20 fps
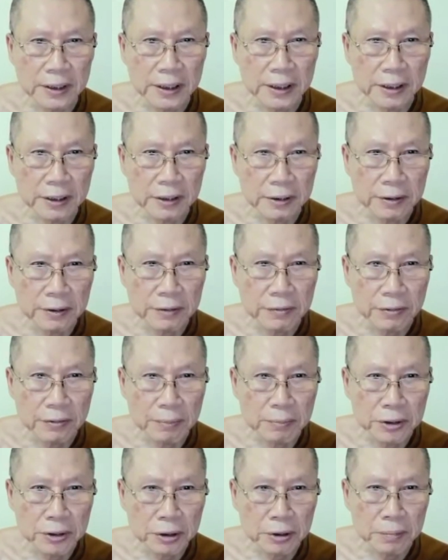video
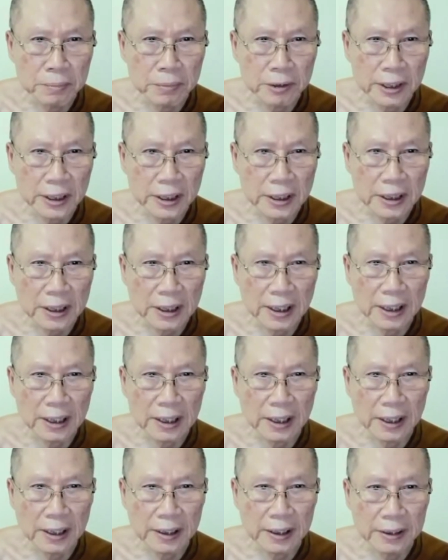from Chonburi,
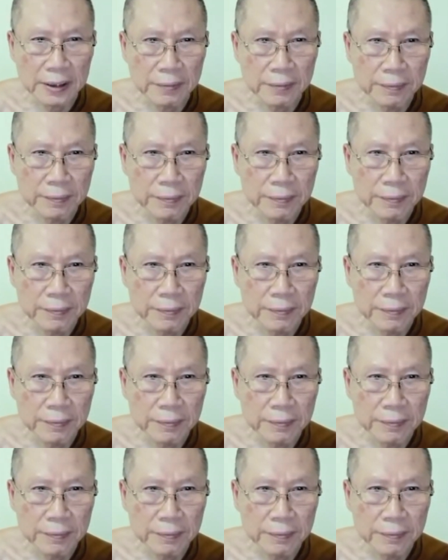Thailand.